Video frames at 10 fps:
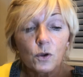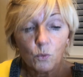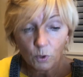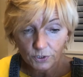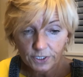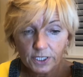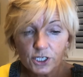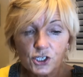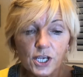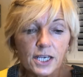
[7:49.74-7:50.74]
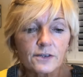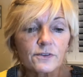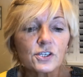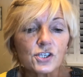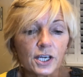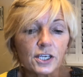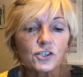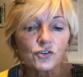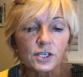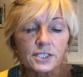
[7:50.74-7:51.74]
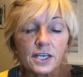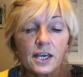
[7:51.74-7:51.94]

Once in the shade of the giant trees,